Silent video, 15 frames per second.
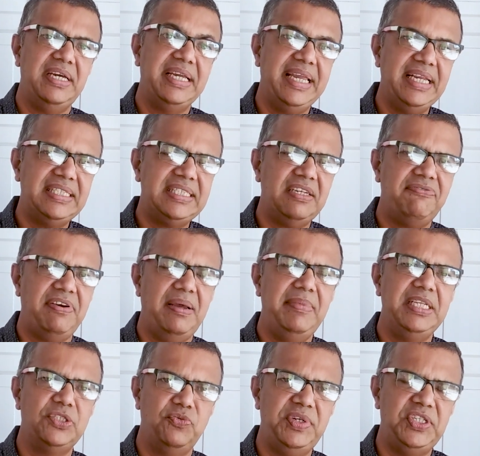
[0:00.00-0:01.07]
against her
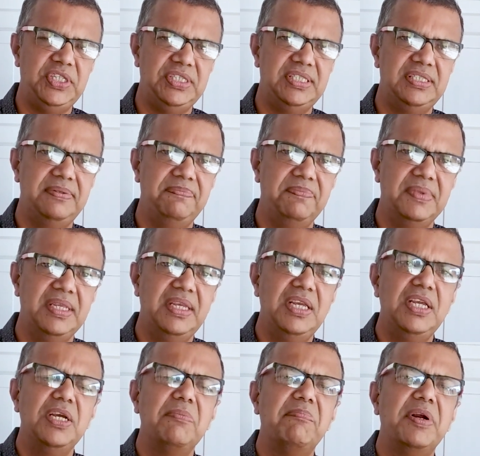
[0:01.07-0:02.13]
family's wishes,
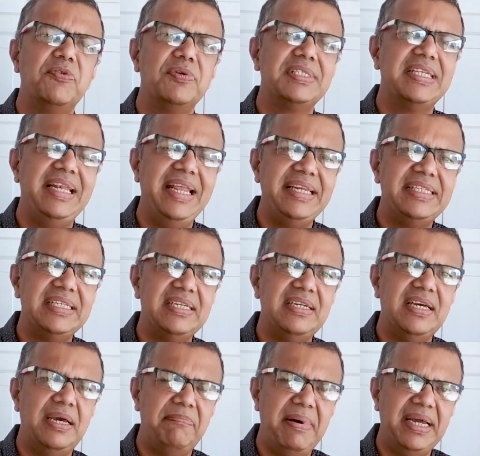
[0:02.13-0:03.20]
but was
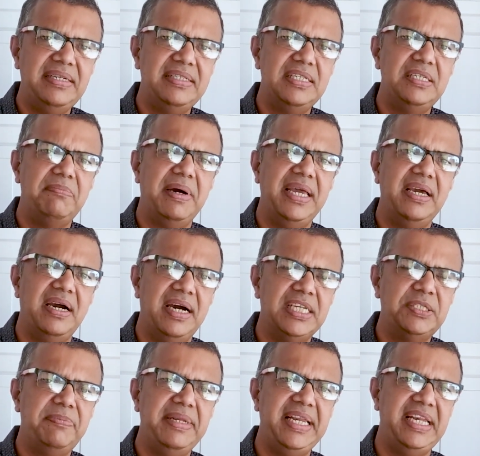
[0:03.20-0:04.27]
later abandoned by her
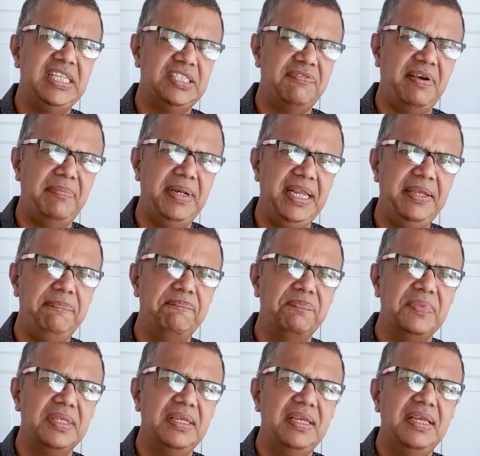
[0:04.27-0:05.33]
husband and his family,
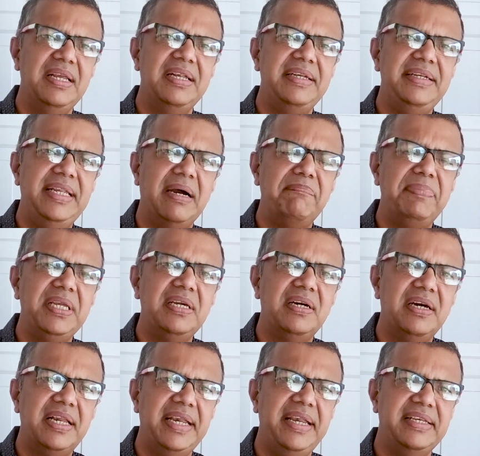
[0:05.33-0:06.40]
dumping
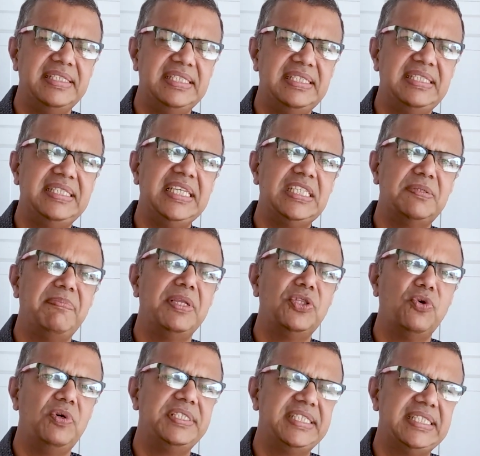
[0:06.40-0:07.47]
her and a
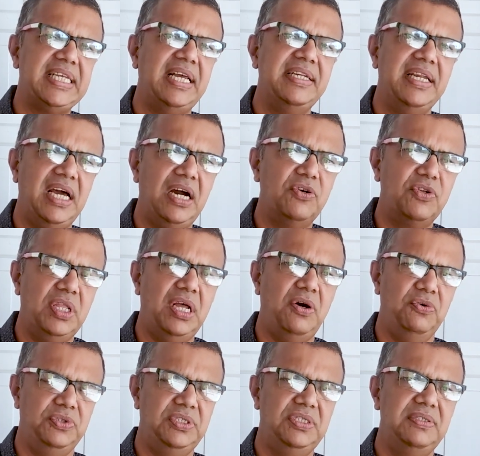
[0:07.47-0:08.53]
6-month-old son out of the
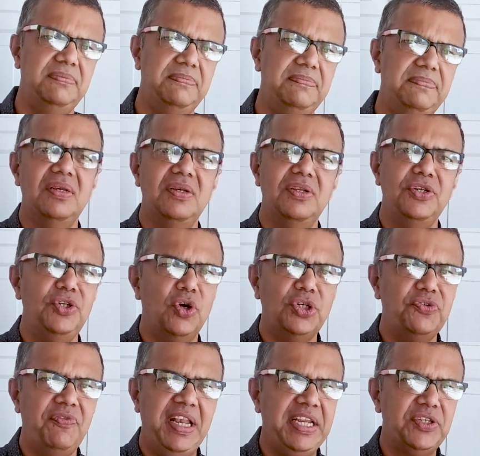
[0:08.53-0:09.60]
house.
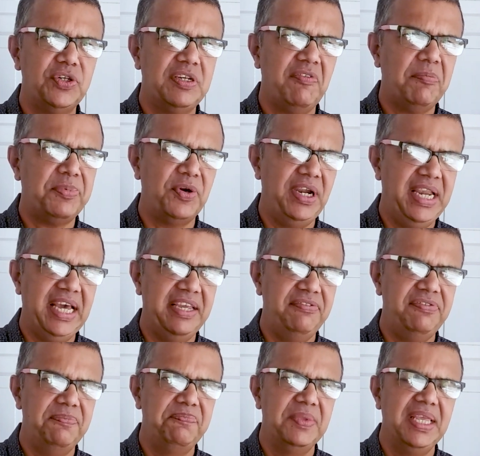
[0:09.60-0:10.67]
Not willing to give up on
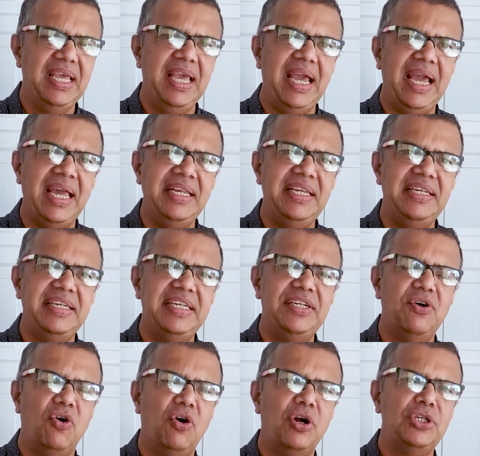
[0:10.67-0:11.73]
life, Annie
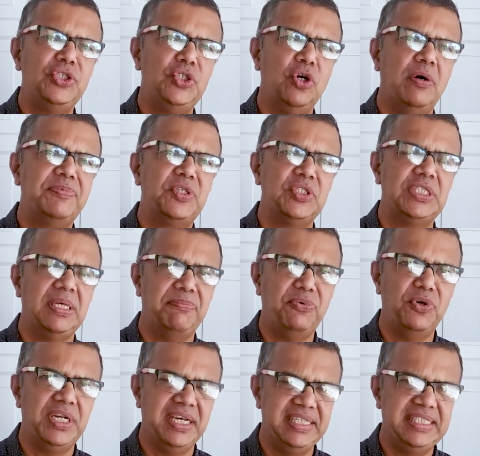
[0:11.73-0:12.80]
did odd jobs to
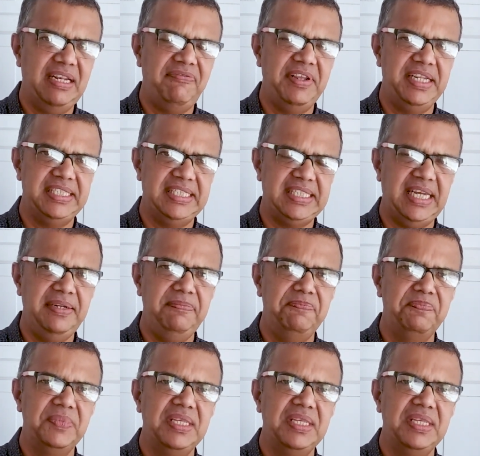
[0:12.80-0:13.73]
support herself and her son,